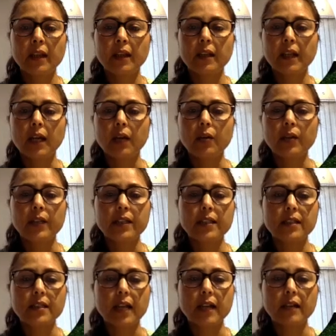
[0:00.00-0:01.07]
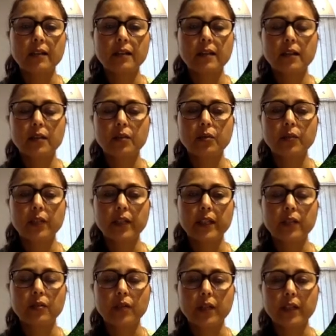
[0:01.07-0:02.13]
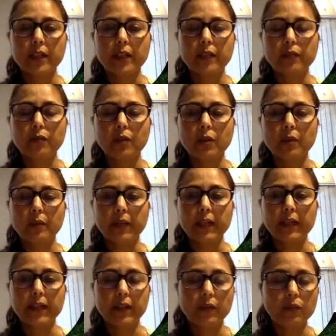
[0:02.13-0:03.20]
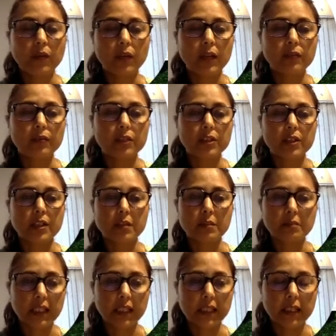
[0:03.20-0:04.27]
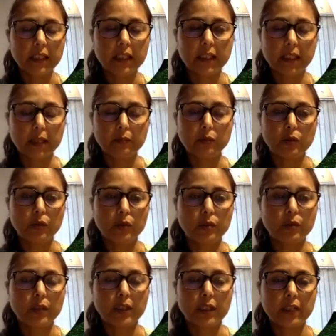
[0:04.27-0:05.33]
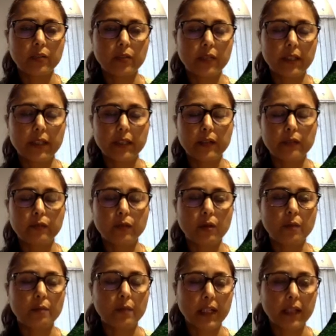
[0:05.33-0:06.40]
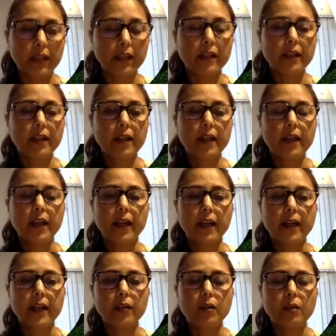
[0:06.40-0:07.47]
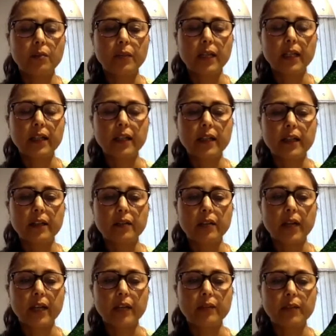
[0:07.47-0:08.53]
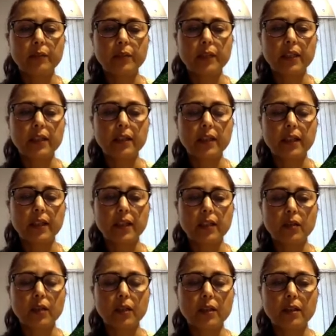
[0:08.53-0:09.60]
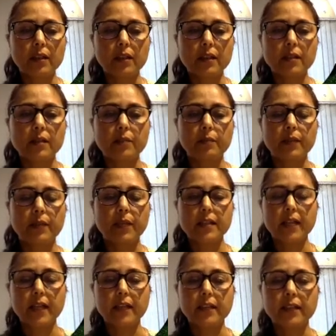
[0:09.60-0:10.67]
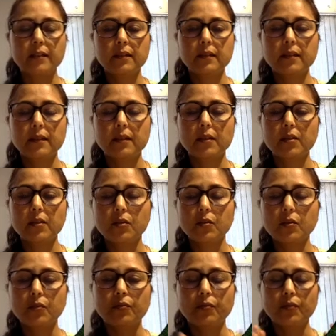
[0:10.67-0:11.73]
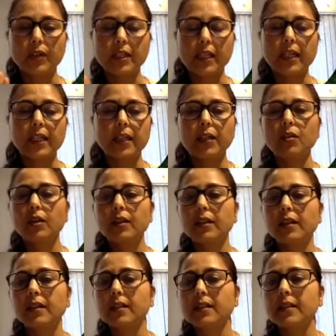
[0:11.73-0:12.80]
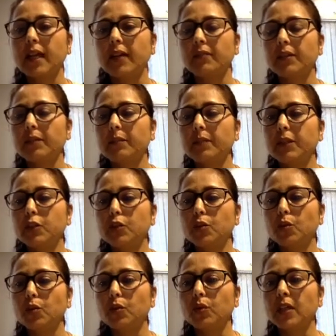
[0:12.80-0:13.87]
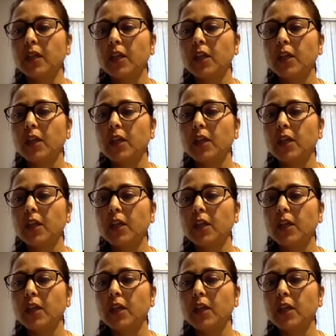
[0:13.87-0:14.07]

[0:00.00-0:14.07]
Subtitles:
Now let's start to create content for my day 1, which is Monday. I'm going to create content from Monday, and on Monday I will be clicking on this plus icon. So once I click on this, I will be shown